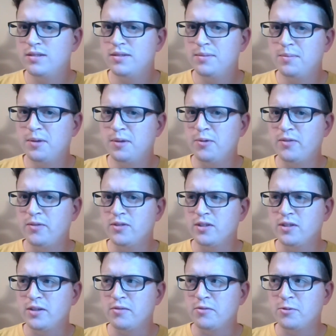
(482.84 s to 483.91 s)
My wife's
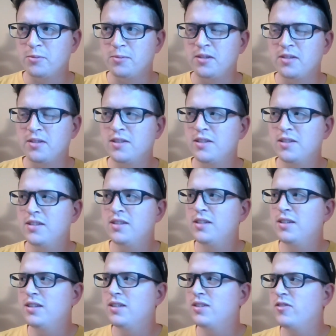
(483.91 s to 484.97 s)
looking for me.
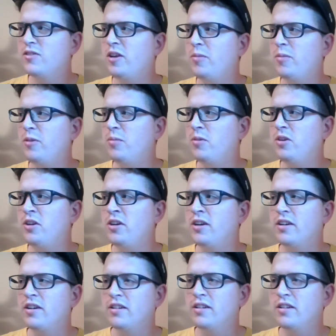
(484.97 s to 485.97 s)
Sammy, I'm in here.